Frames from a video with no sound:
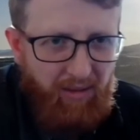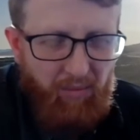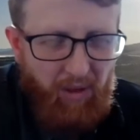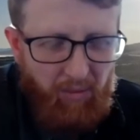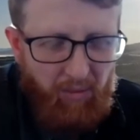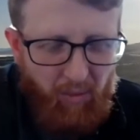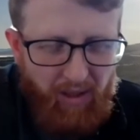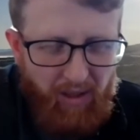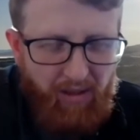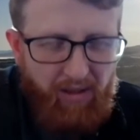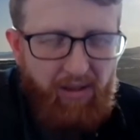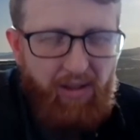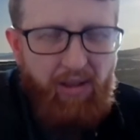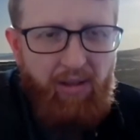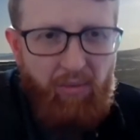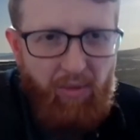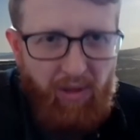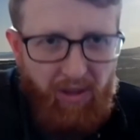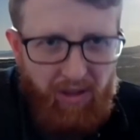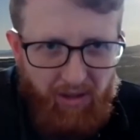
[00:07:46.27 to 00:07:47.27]
We're wind,
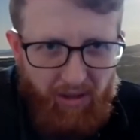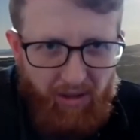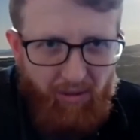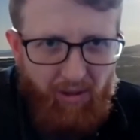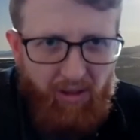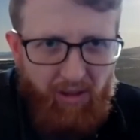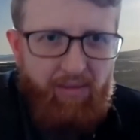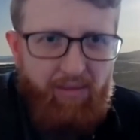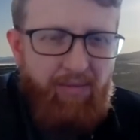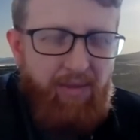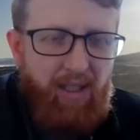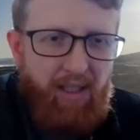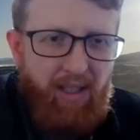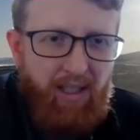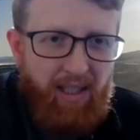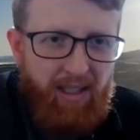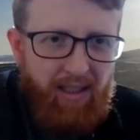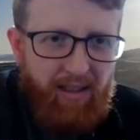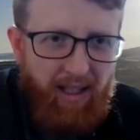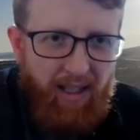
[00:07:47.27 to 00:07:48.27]
we're solar.
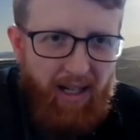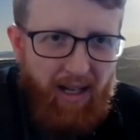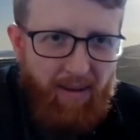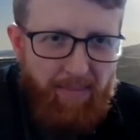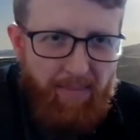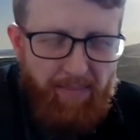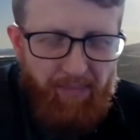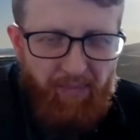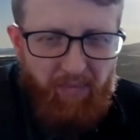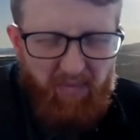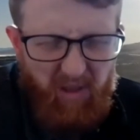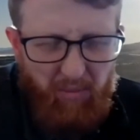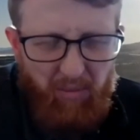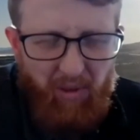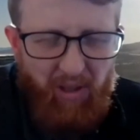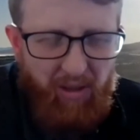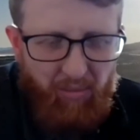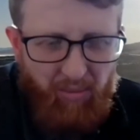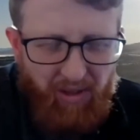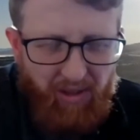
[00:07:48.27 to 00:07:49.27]
Um, a
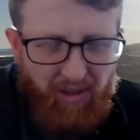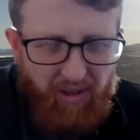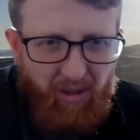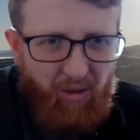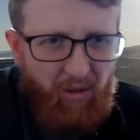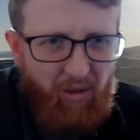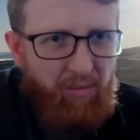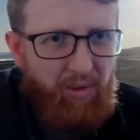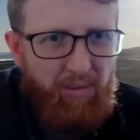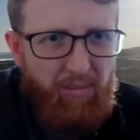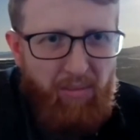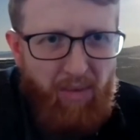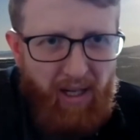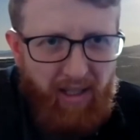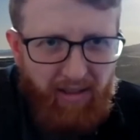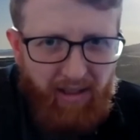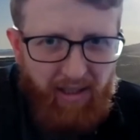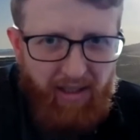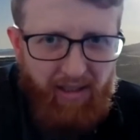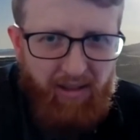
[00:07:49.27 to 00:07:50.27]
little bit of solar, but
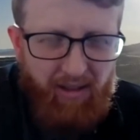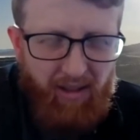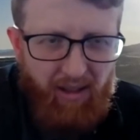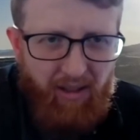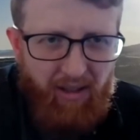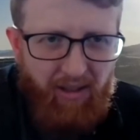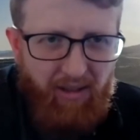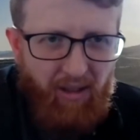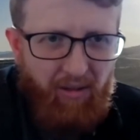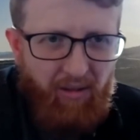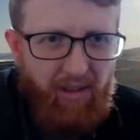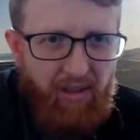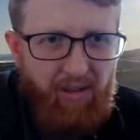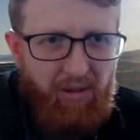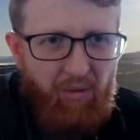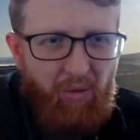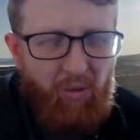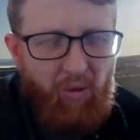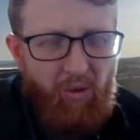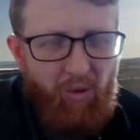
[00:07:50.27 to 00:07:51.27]
mainly hydro. It's
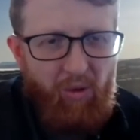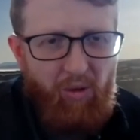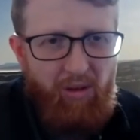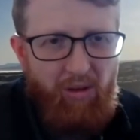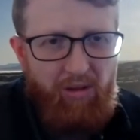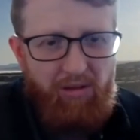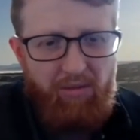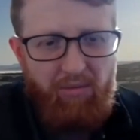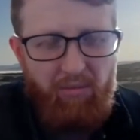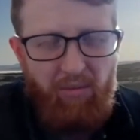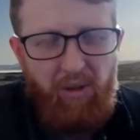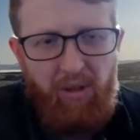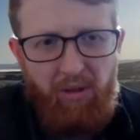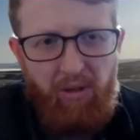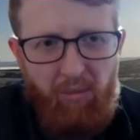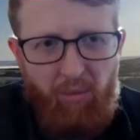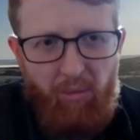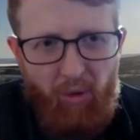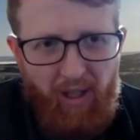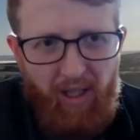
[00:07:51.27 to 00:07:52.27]
all
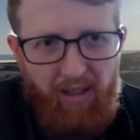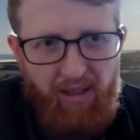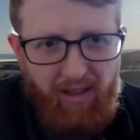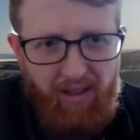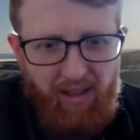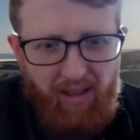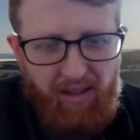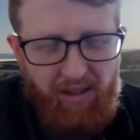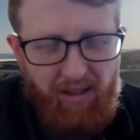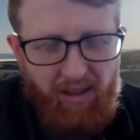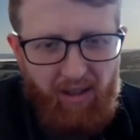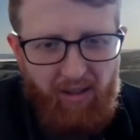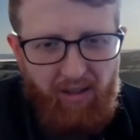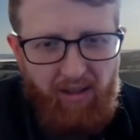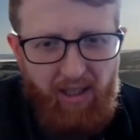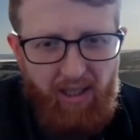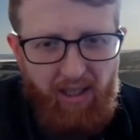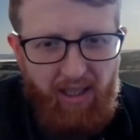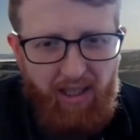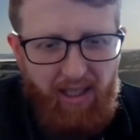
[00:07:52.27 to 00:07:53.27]
renewable energy. So
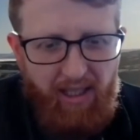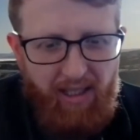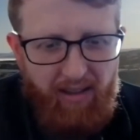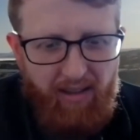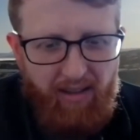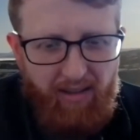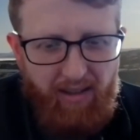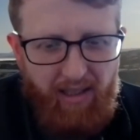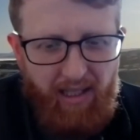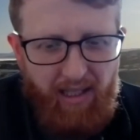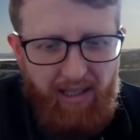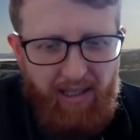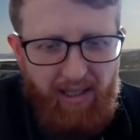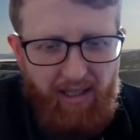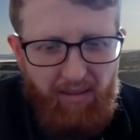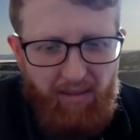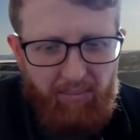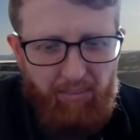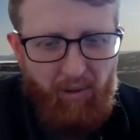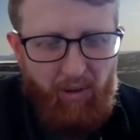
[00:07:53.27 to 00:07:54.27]

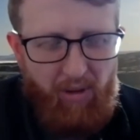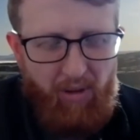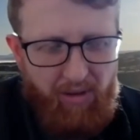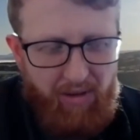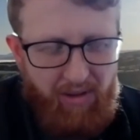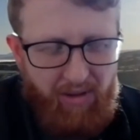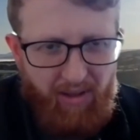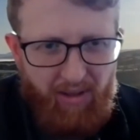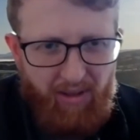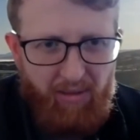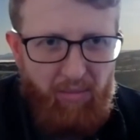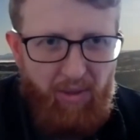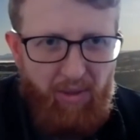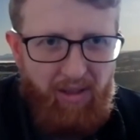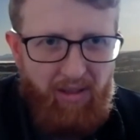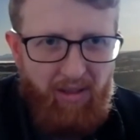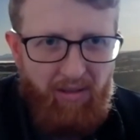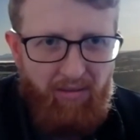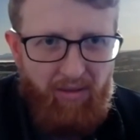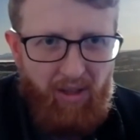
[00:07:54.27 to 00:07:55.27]
any blocks that are
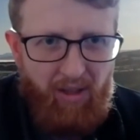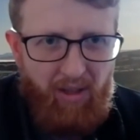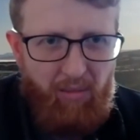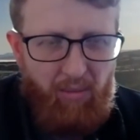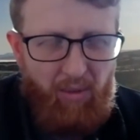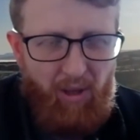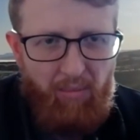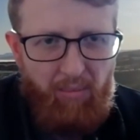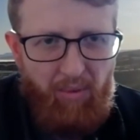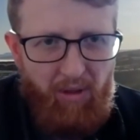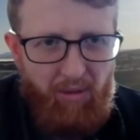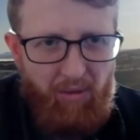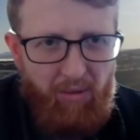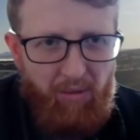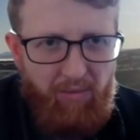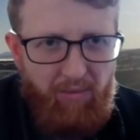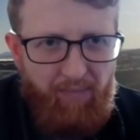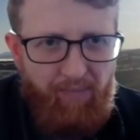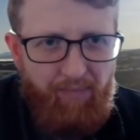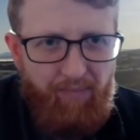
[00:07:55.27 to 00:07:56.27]
minted via my
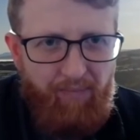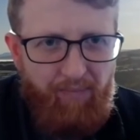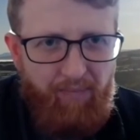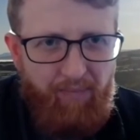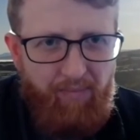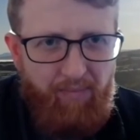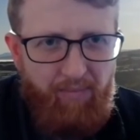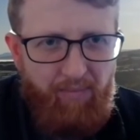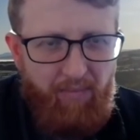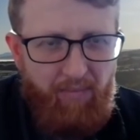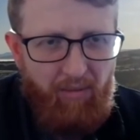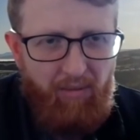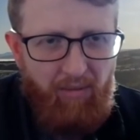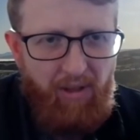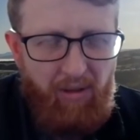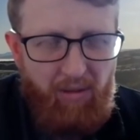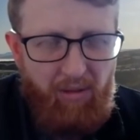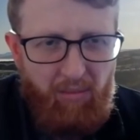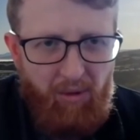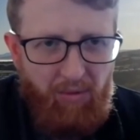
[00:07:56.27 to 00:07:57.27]
pool are
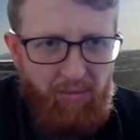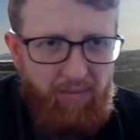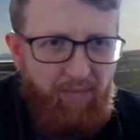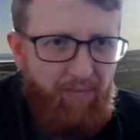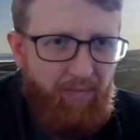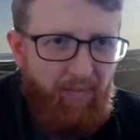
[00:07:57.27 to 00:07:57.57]
renewable.